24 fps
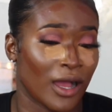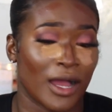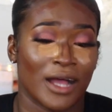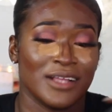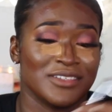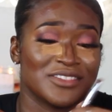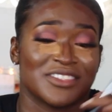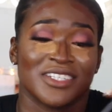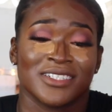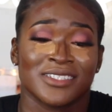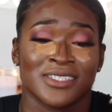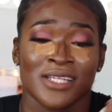
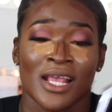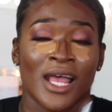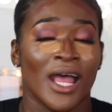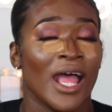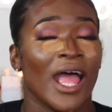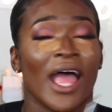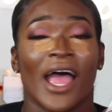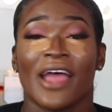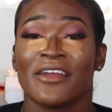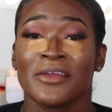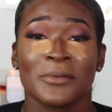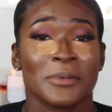
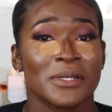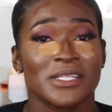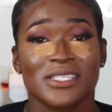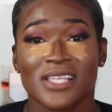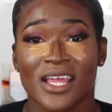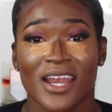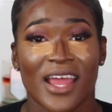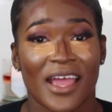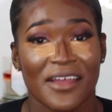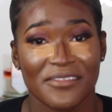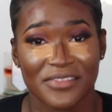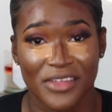Everybody's
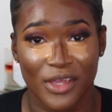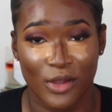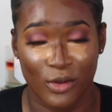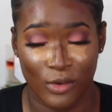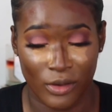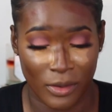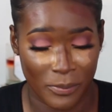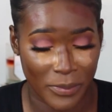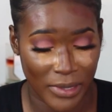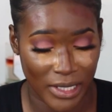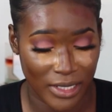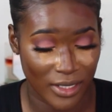gonna have their
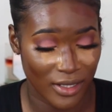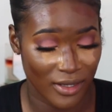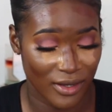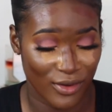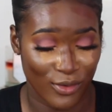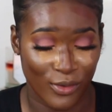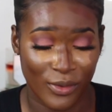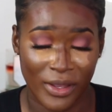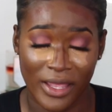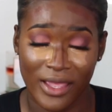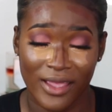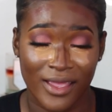own opinion,
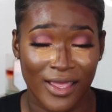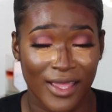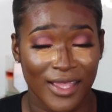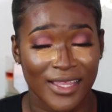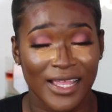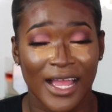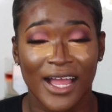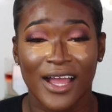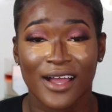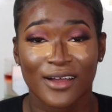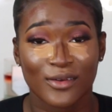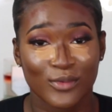okay? And
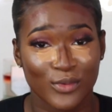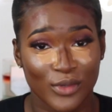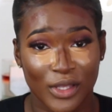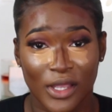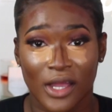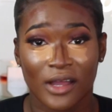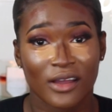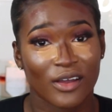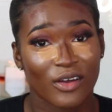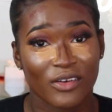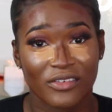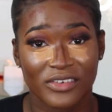
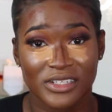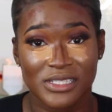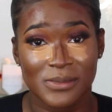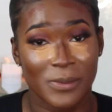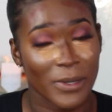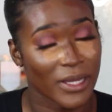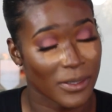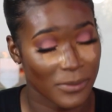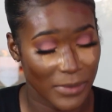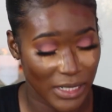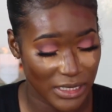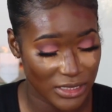y'all gonna
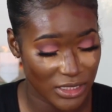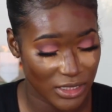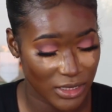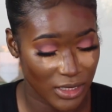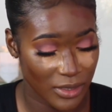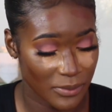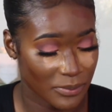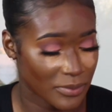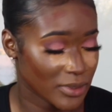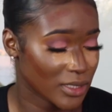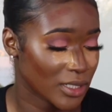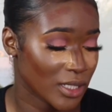respect my
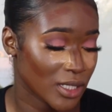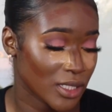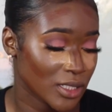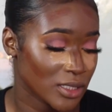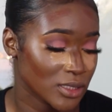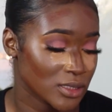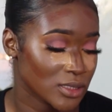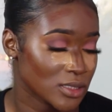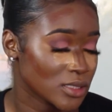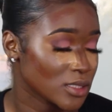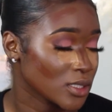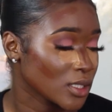shit,
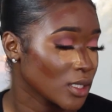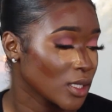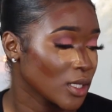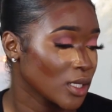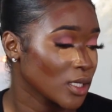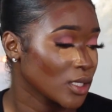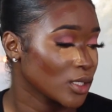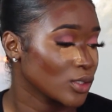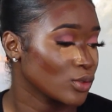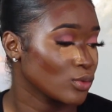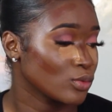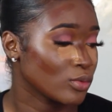because
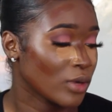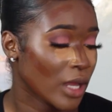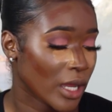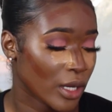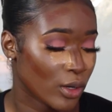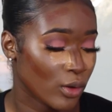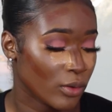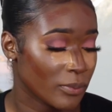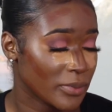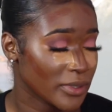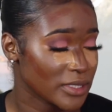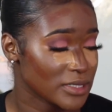you're not
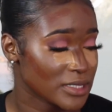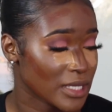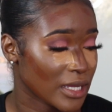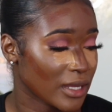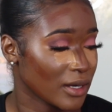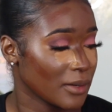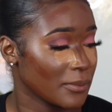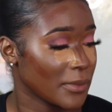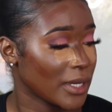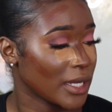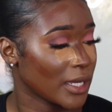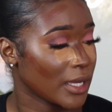gonna be
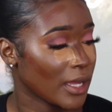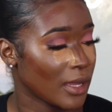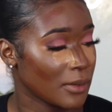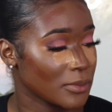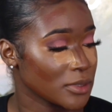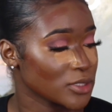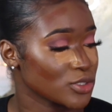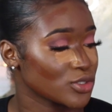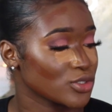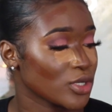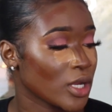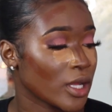down to my
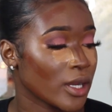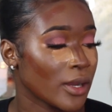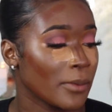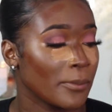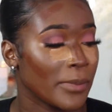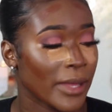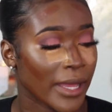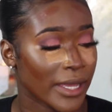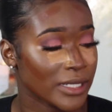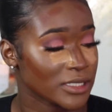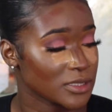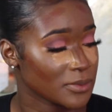comments trying to
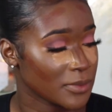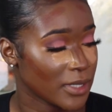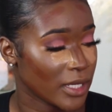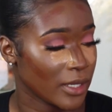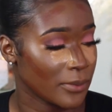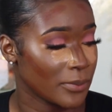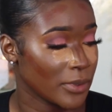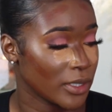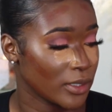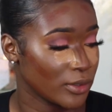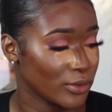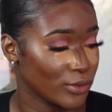bash my
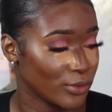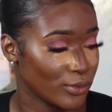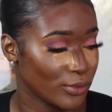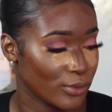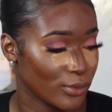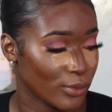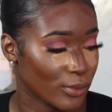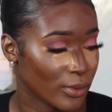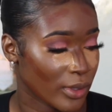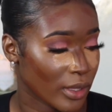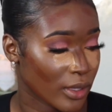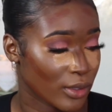opinion,
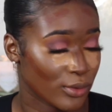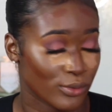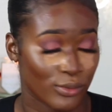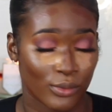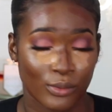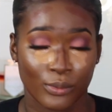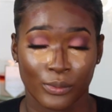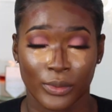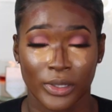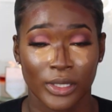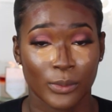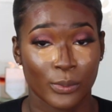okay?
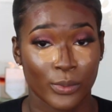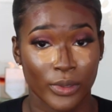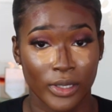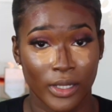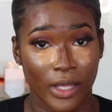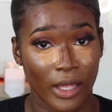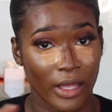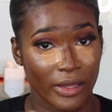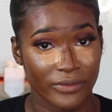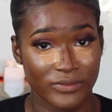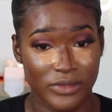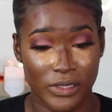We could
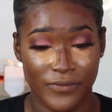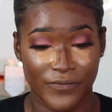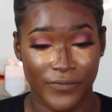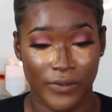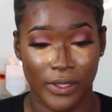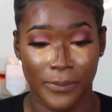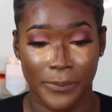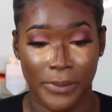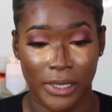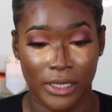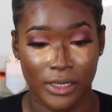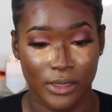have
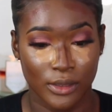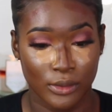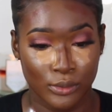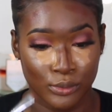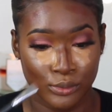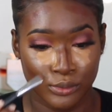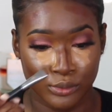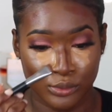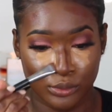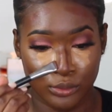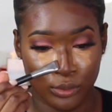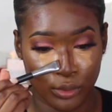different
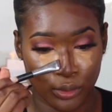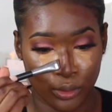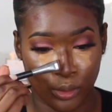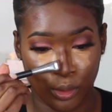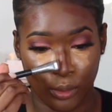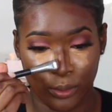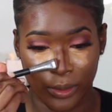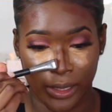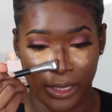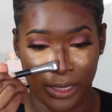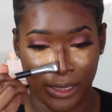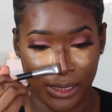opinions. You could
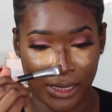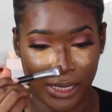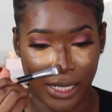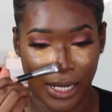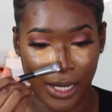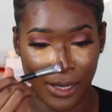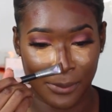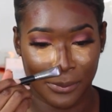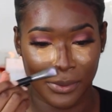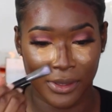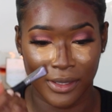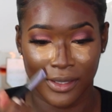go ahead and
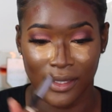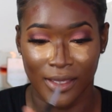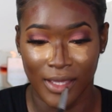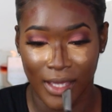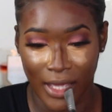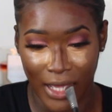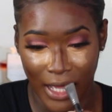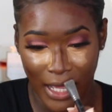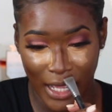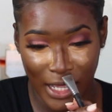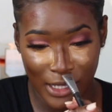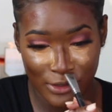comment
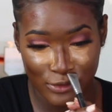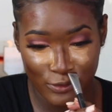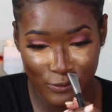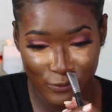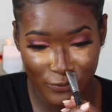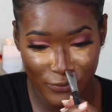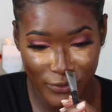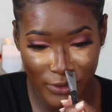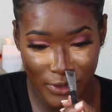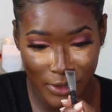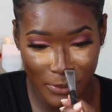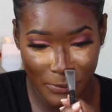how you
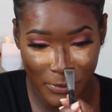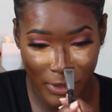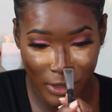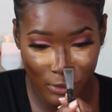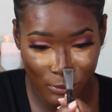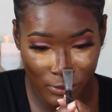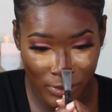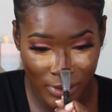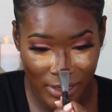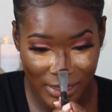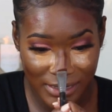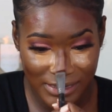feel
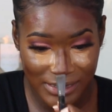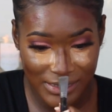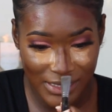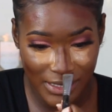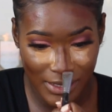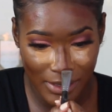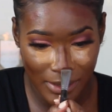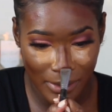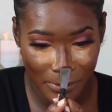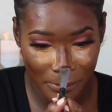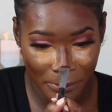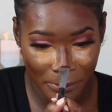about what I
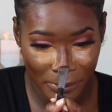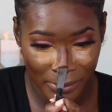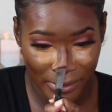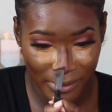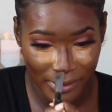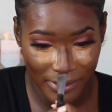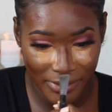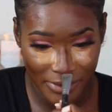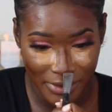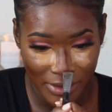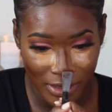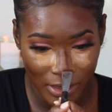said,
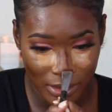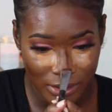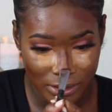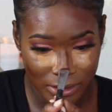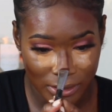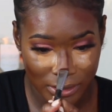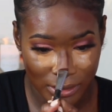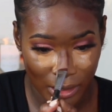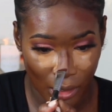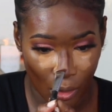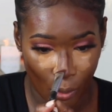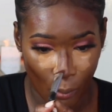but
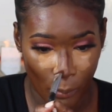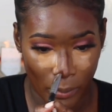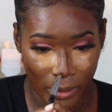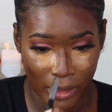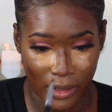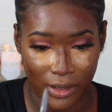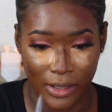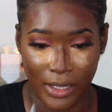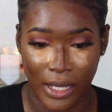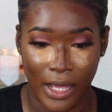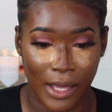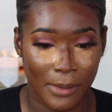don't be
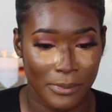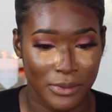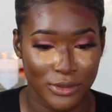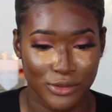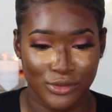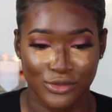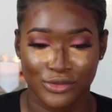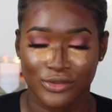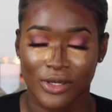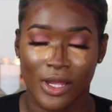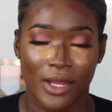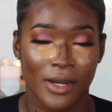in the
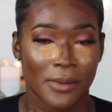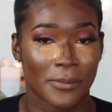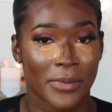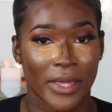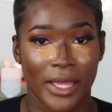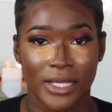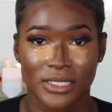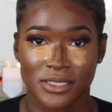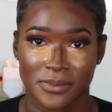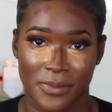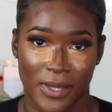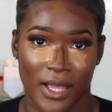comments trying to
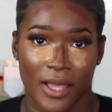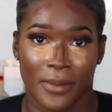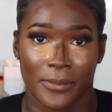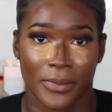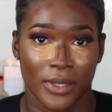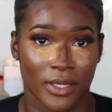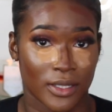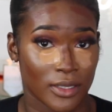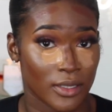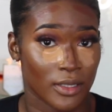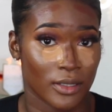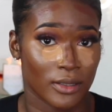bash my
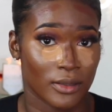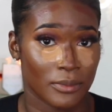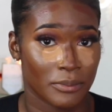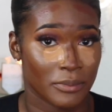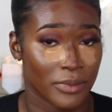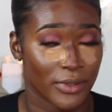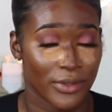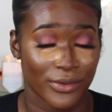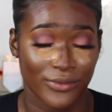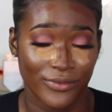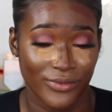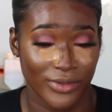opinion,
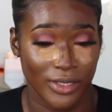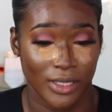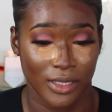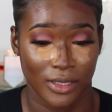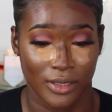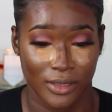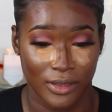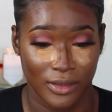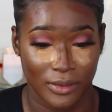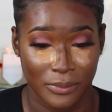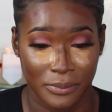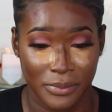
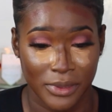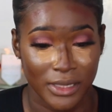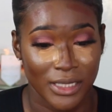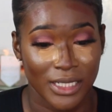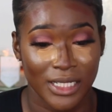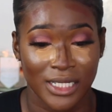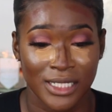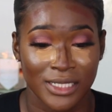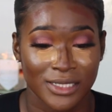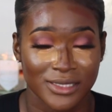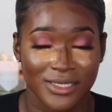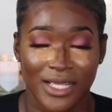period.
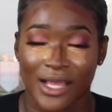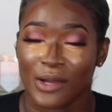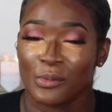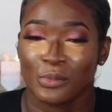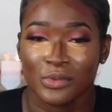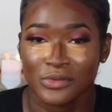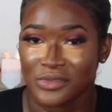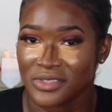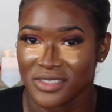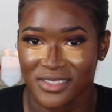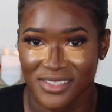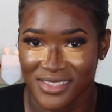Because I
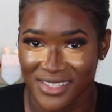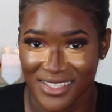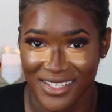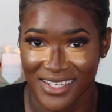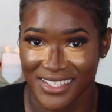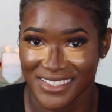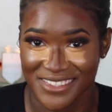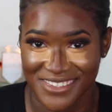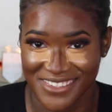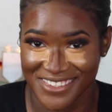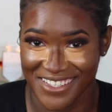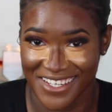would just
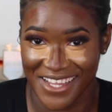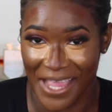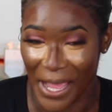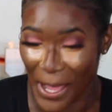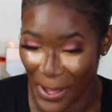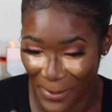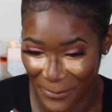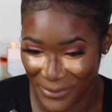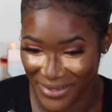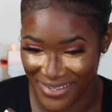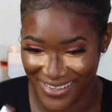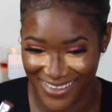delete your
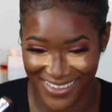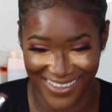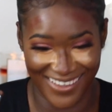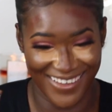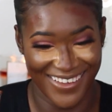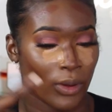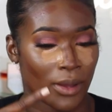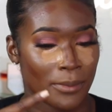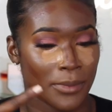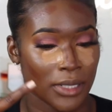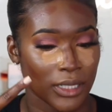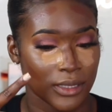comment.
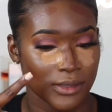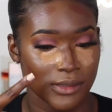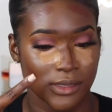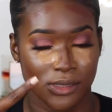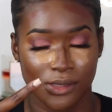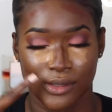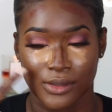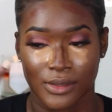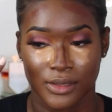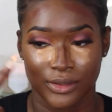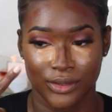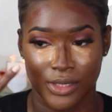While my
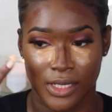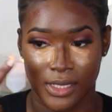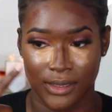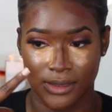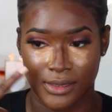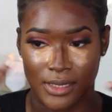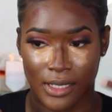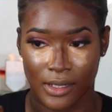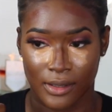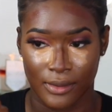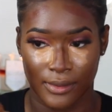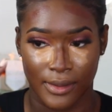concealer dries
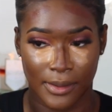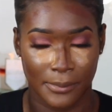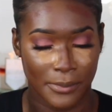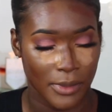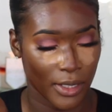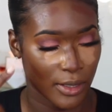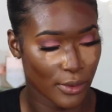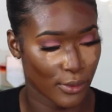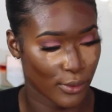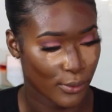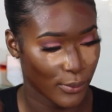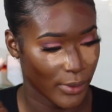down, I'm
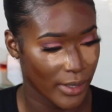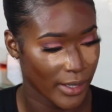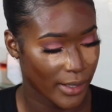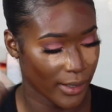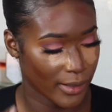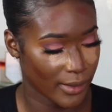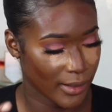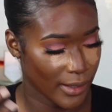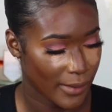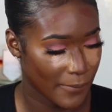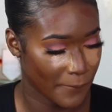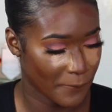gonna go
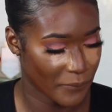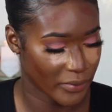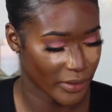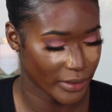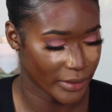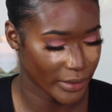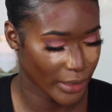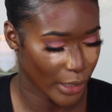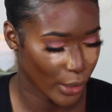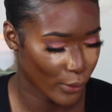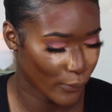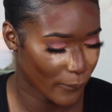ahead and
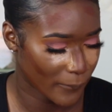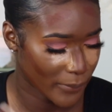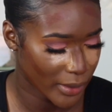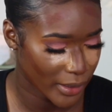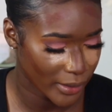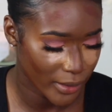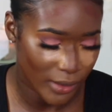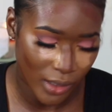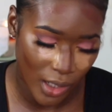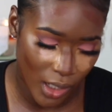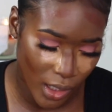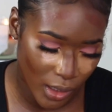blend out
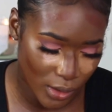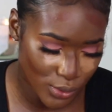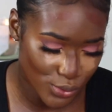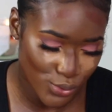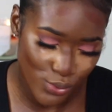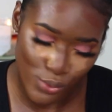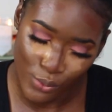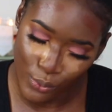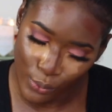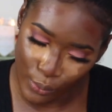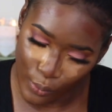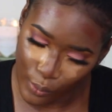my
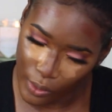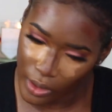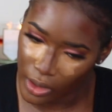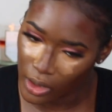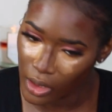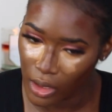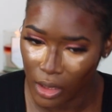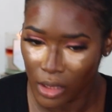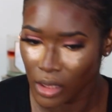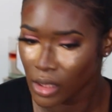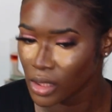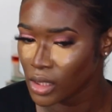
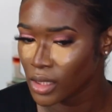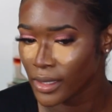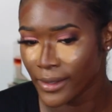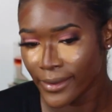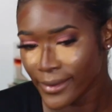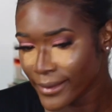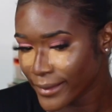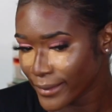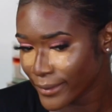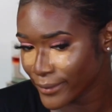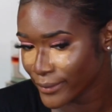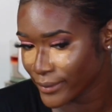contour
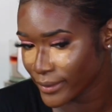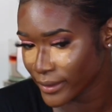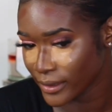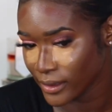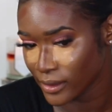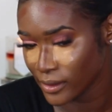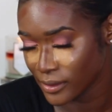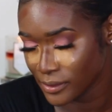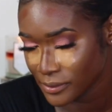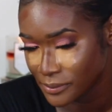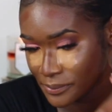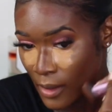
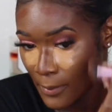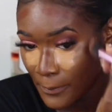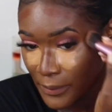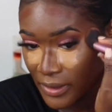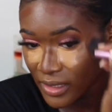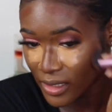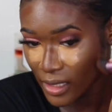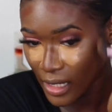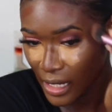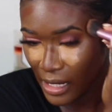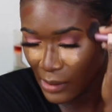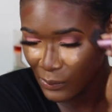clearly. But
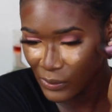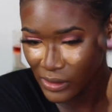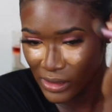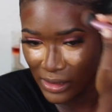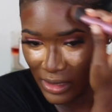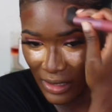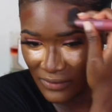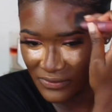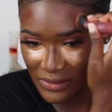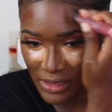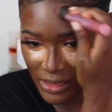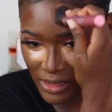yeah, I would
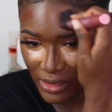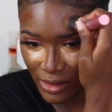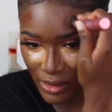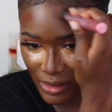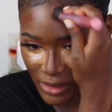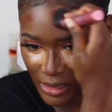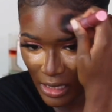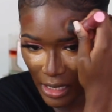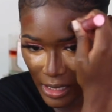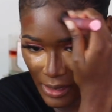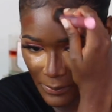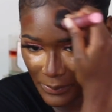love to hear
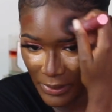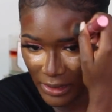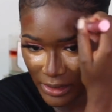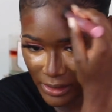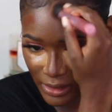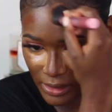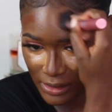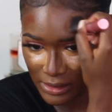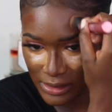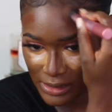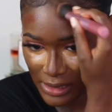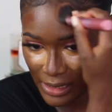y'all
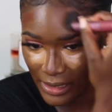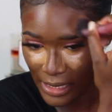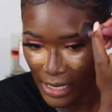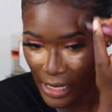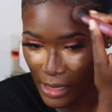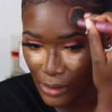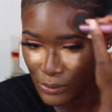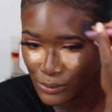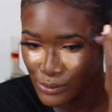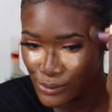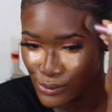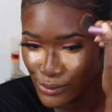opinions. Like,
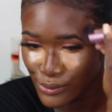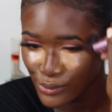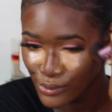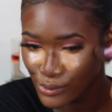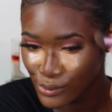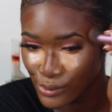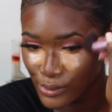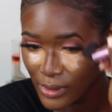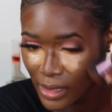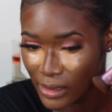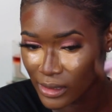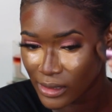how do
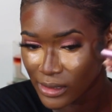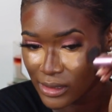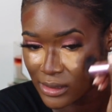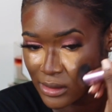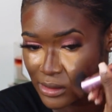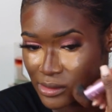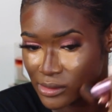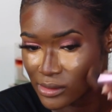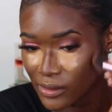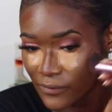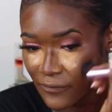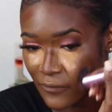you
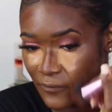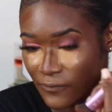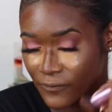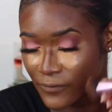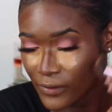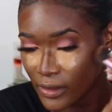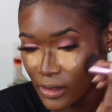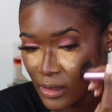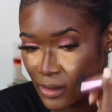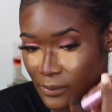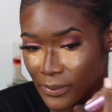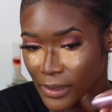guys
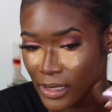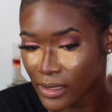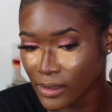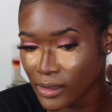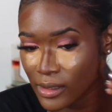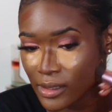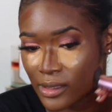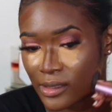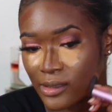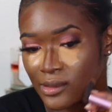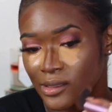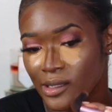feel about it?